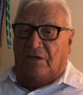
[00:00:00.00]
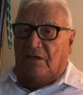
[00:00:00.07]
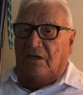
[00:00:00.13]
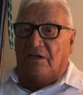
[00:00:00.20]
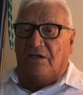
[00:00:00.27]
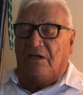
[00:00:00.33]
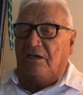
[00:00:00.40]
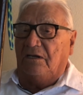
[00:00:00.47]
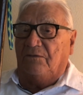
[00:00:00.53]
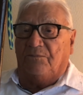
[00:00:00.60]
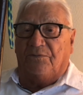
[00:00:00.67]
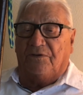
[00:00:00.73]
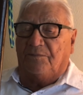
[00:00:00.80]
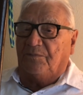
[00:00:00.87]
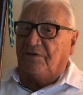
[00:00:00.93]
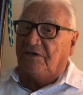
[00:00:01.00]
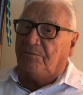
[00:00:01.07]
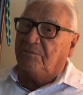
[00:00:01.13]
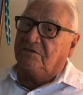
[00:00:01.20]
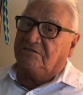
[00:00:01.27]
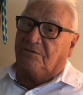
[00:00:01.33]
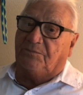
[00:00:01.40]
I know, but he
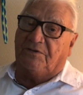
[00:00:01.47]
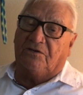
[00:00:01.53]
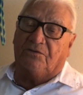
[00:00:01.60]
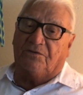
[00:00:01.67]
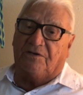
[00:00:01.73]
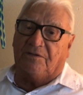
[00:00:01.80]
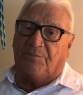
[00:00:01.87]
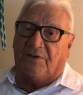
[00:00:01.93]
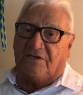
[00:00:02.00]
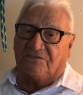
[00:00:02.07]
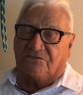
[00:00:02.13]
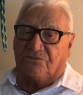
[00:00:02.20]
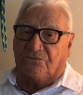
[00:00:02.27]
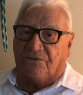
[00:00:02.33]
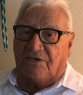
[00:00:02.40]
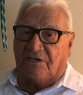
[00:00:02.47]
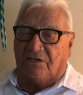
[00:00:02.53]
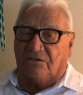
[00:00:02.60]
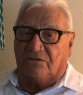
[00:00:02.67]
must have been already passed away.